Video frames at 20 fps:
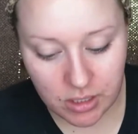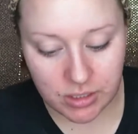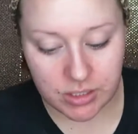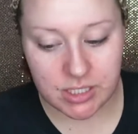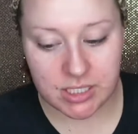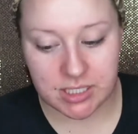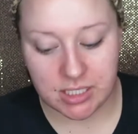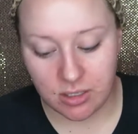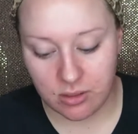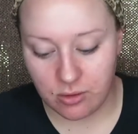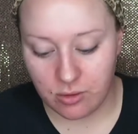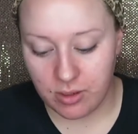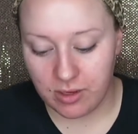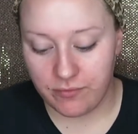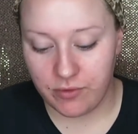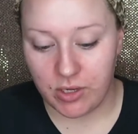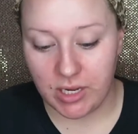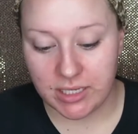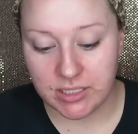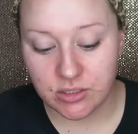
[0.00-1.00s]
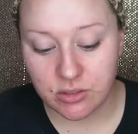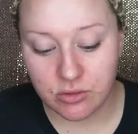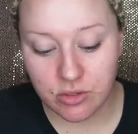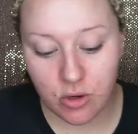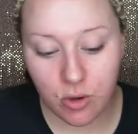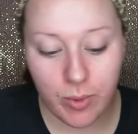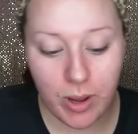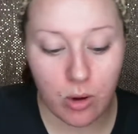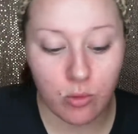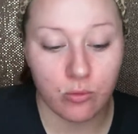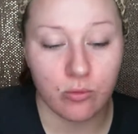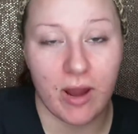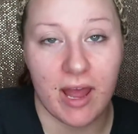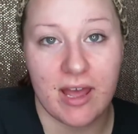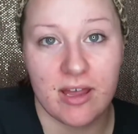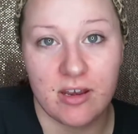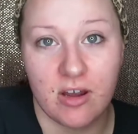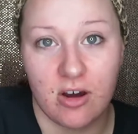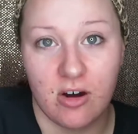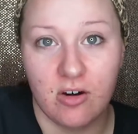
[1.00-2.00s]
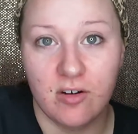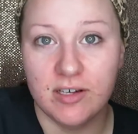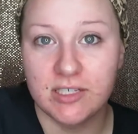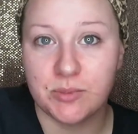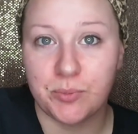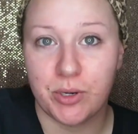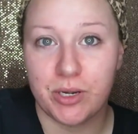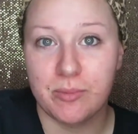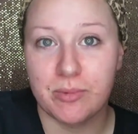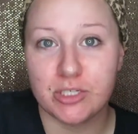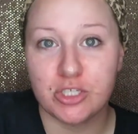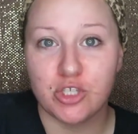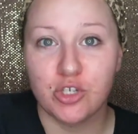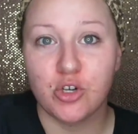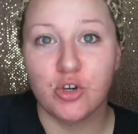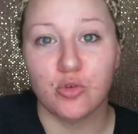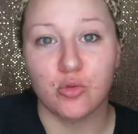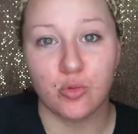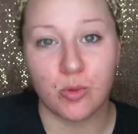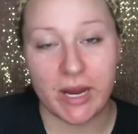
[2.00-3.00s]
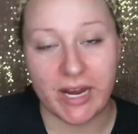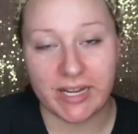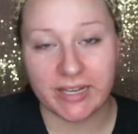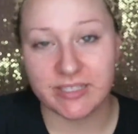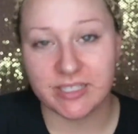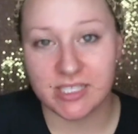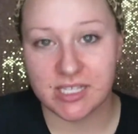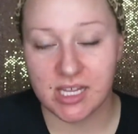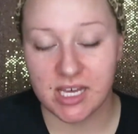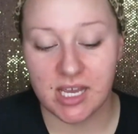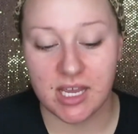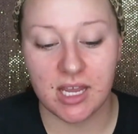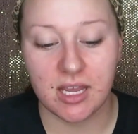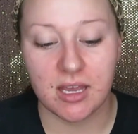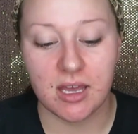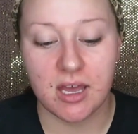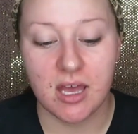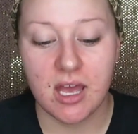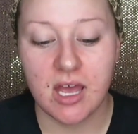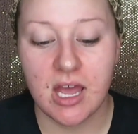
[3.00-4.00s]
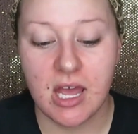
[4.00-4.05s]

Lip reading: So if you guys don't know about retinol, it's pretty much the greatest thing